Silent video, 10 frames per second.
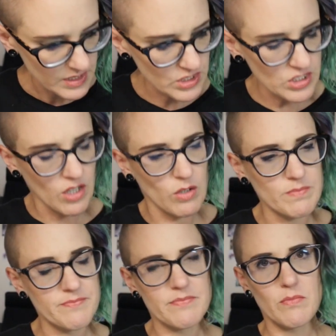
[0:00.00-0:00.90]
So
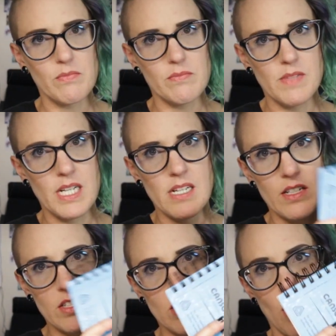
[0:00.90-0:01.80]

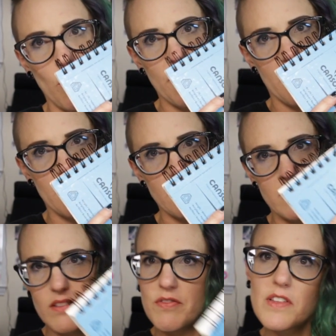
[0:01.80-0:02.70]
start with
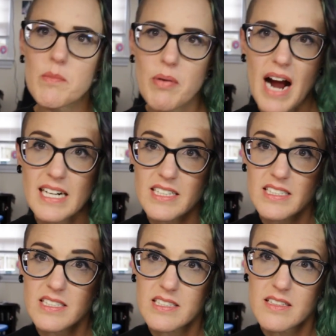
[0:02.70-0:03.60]
this for the
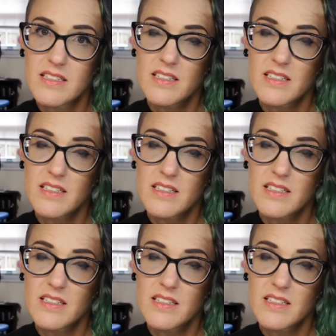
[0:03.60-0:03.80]
practice.